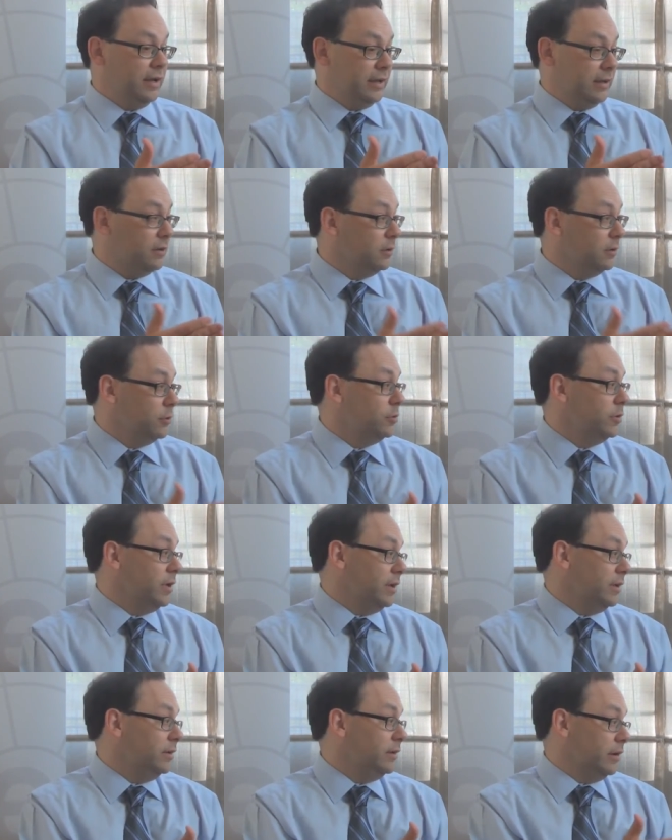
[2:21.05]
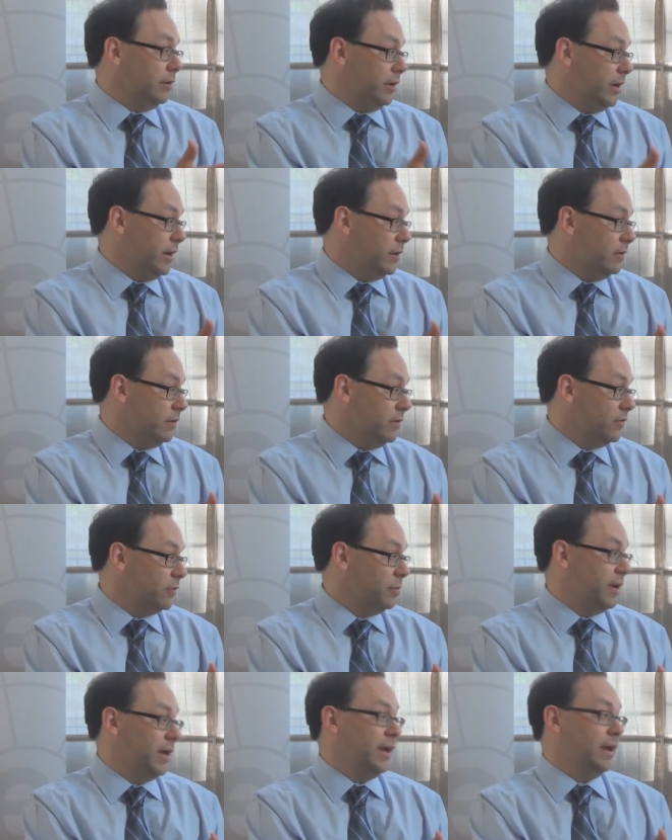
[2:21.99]
including, you know, here in
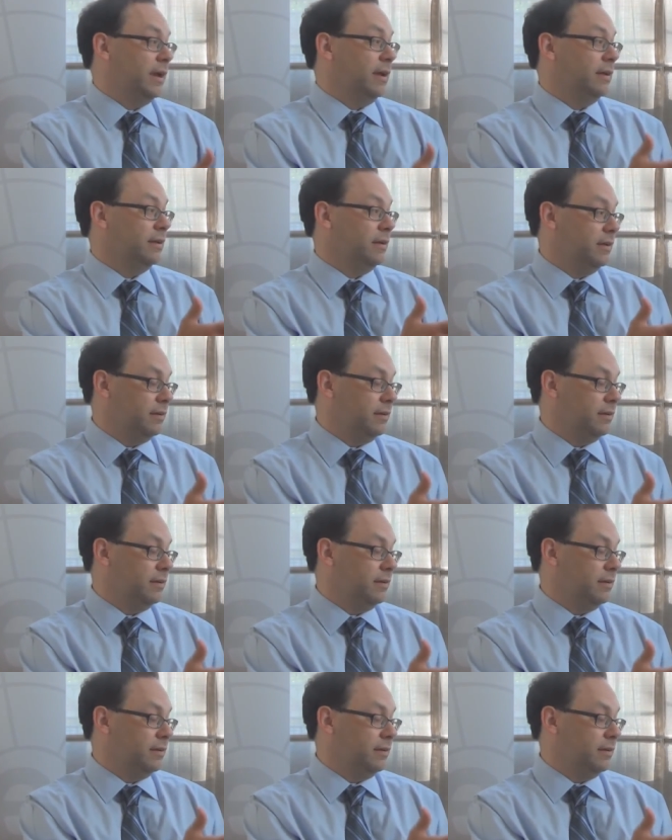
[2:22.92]
Spain